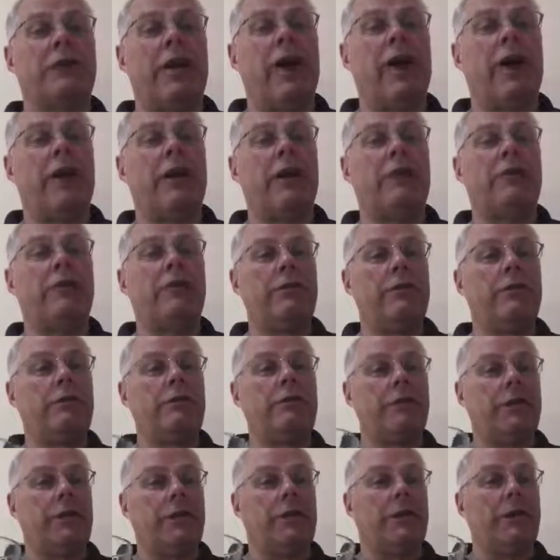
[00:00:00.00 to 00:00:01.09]
New
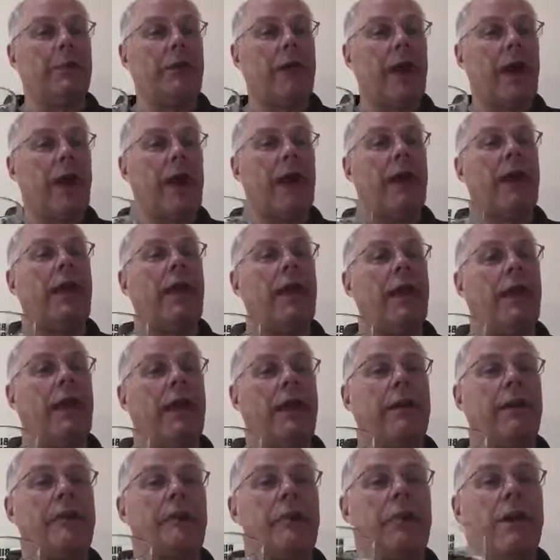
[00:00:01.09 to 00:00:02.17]
Zealand Pale
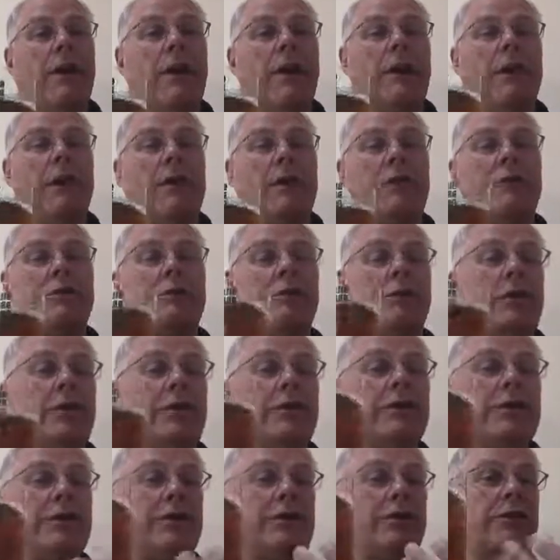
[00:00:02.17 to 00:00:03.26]
Ale. Now, this what
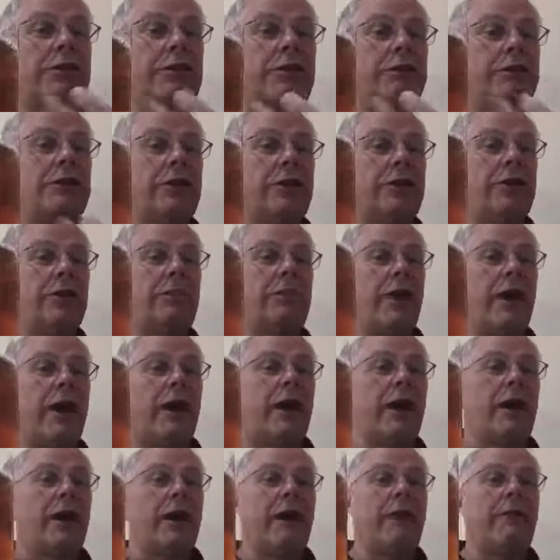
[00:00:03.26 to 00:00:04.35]
is, it's a New Zealand
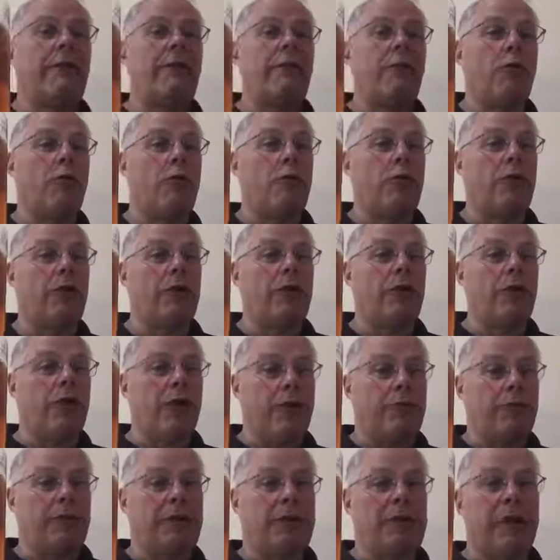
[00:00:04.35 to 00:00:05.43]
Pale Ale,
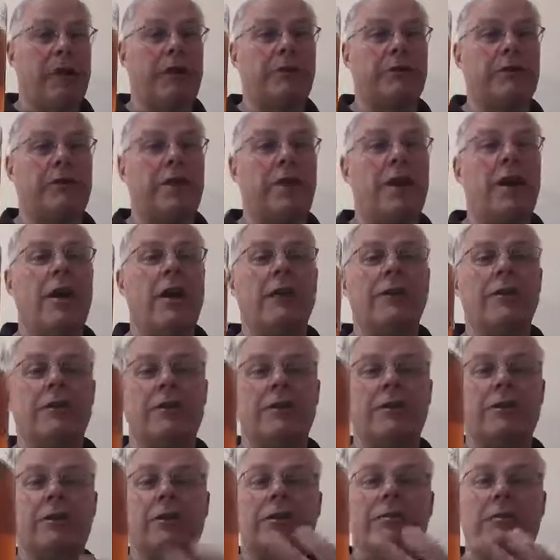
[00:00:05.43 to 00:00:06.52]
4.9%. So you
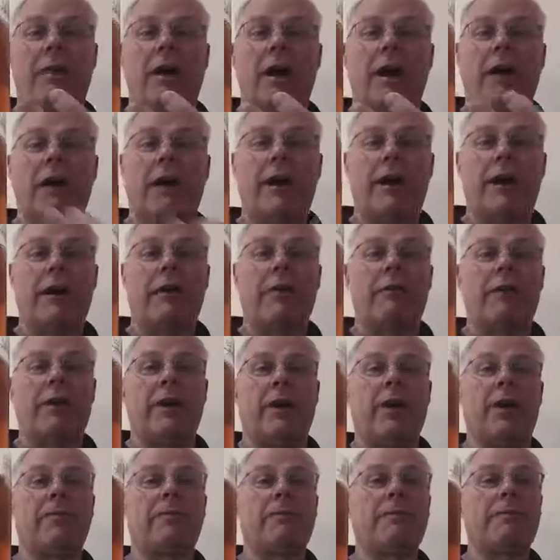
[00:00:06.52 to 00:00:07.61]
can see it's a Pale Ale
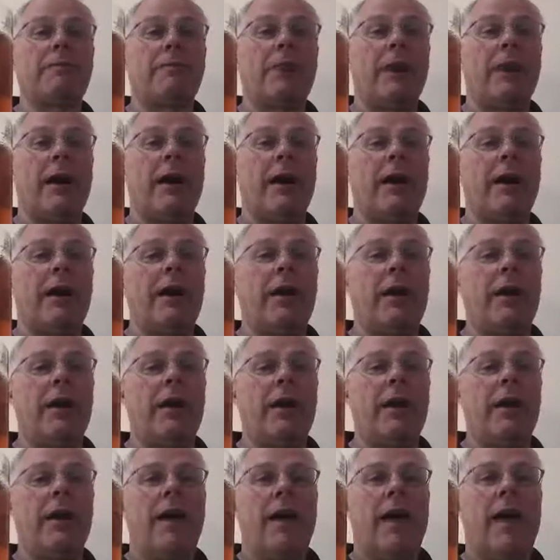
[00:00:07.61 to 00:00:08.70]
there.
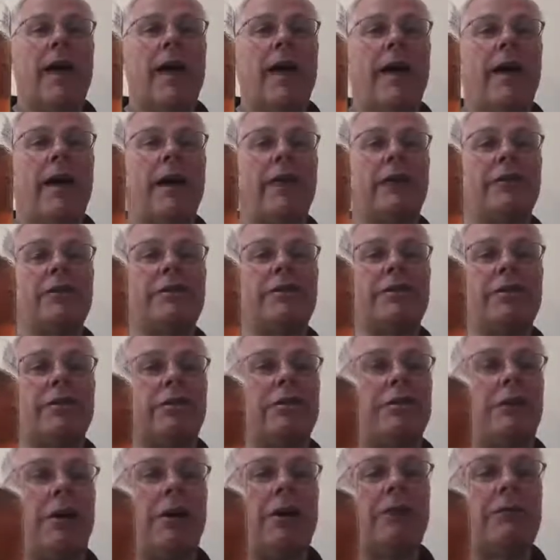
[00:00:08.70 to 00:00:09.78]
And
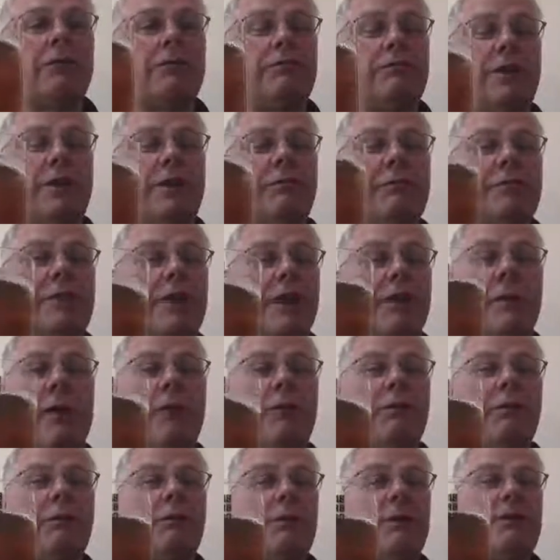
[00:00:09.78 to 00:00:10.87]
as I asked them to come
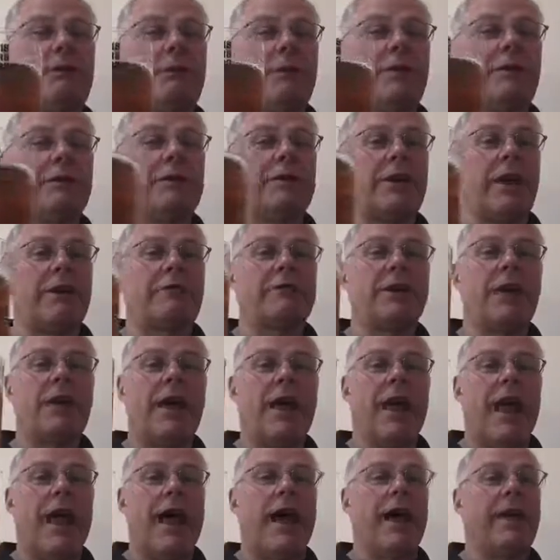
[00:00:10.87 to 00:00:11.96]
up with the recipe themselves.
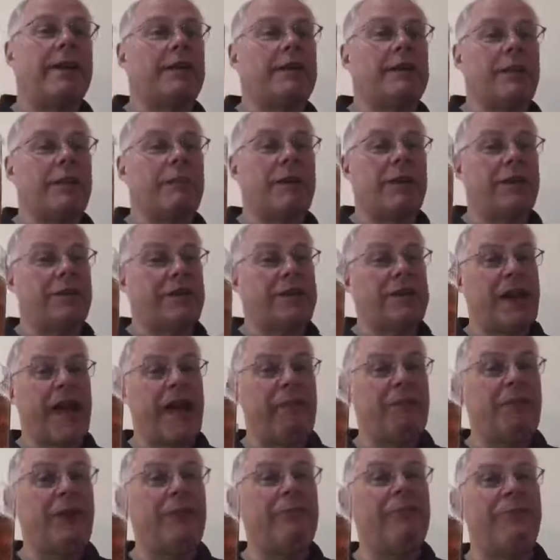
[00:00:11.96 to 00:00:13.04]
And they went to
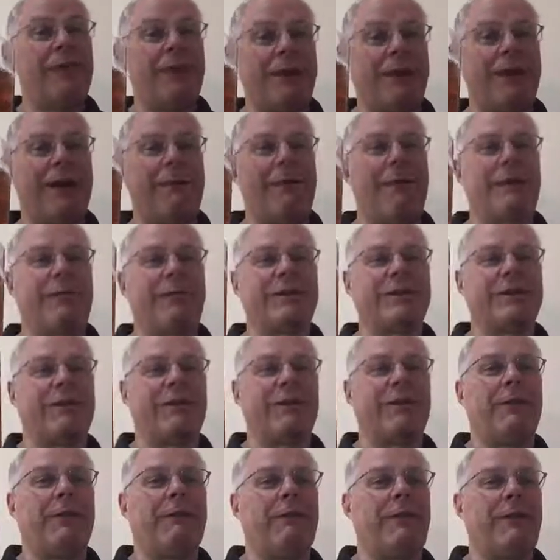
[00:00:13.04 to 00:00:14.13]
town. They really come up with
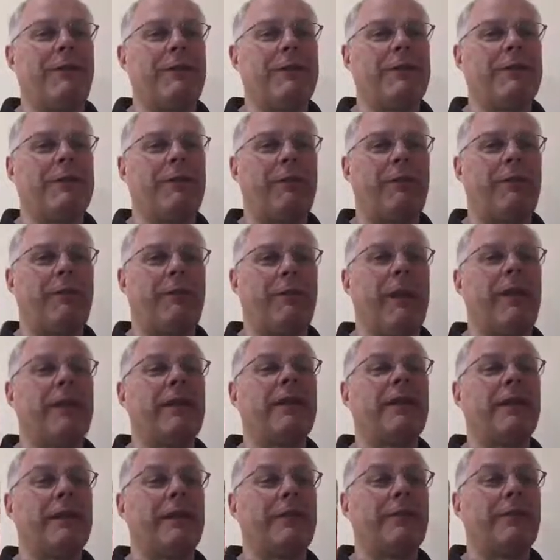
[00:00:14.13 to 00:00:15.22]
something very different from
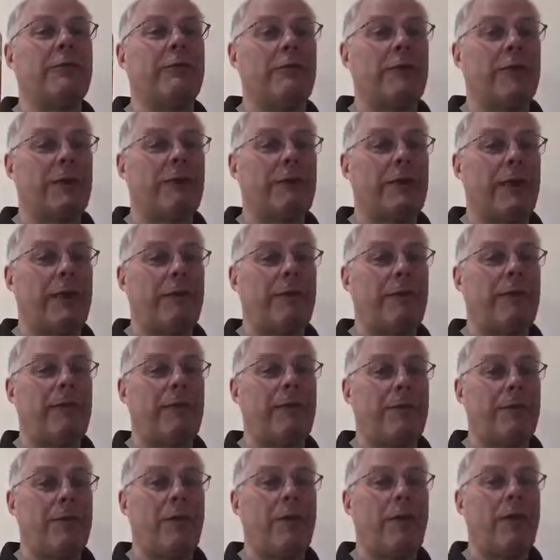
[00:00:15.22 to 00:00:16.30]
anything that we've done
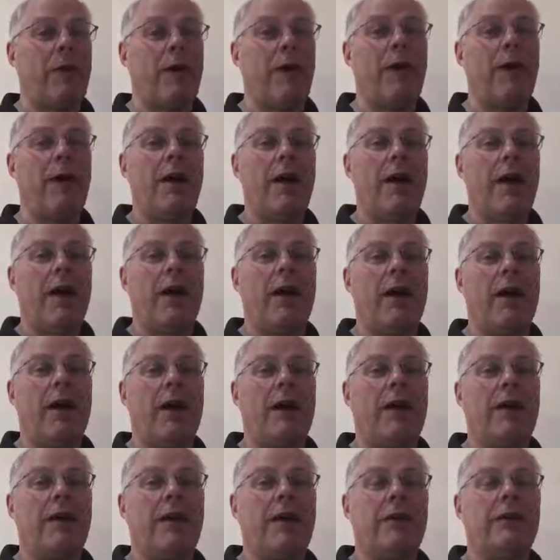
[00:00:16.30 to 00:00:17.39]
before.
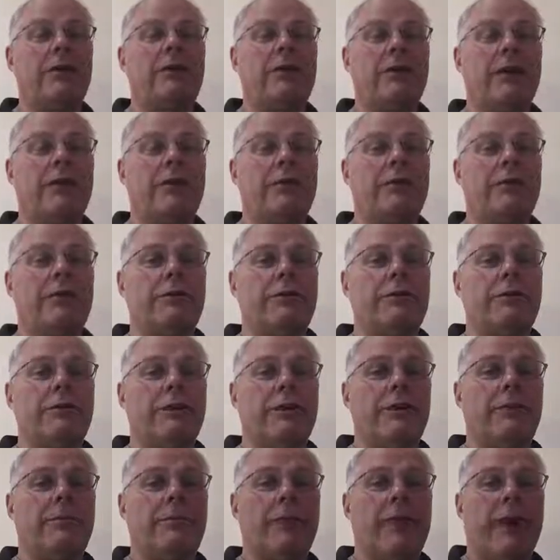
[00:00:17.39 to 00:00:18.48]
So New
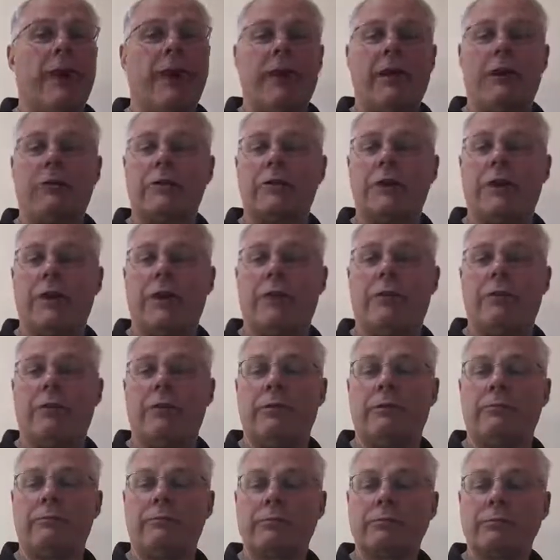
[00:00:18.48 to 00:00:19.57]
Zealand Pale, so
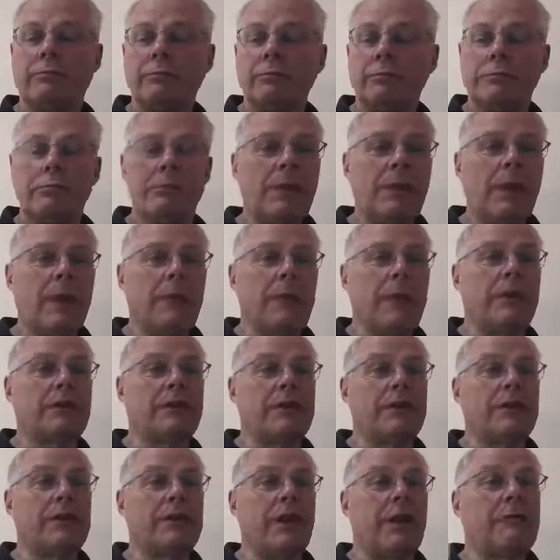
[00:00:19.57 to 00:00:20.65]
as
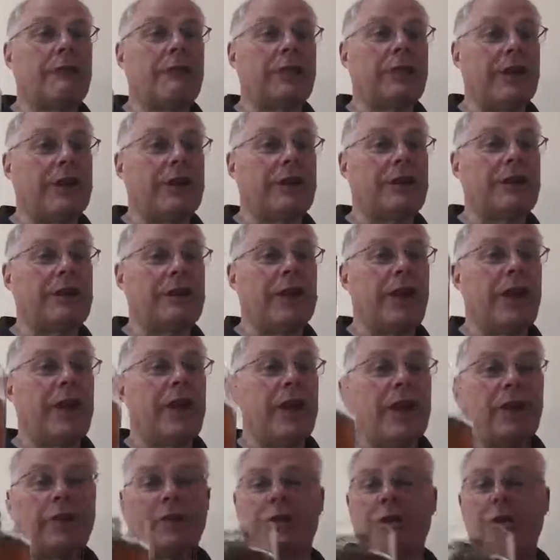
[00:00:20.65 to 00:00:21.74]
its name suggests,
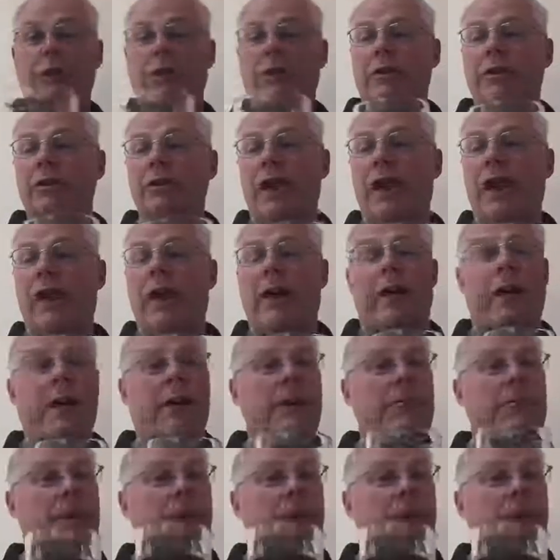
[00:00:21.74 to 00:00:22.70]
it's got a